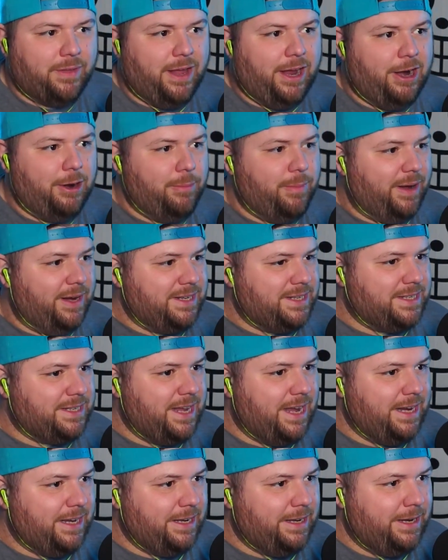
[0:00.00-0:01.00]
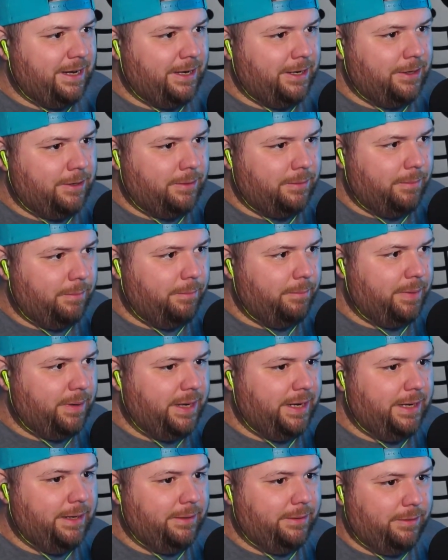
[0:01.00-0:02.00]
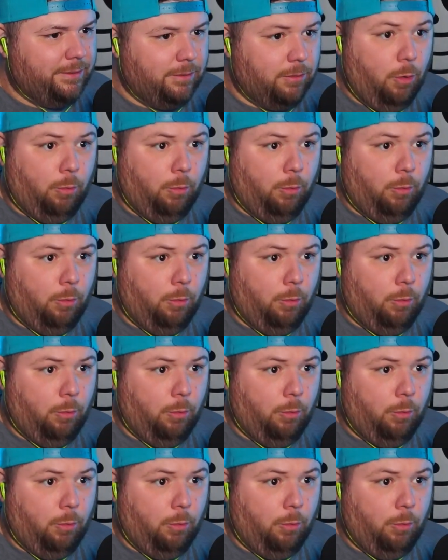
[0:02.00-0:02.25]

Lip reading: Everybody's standing there being...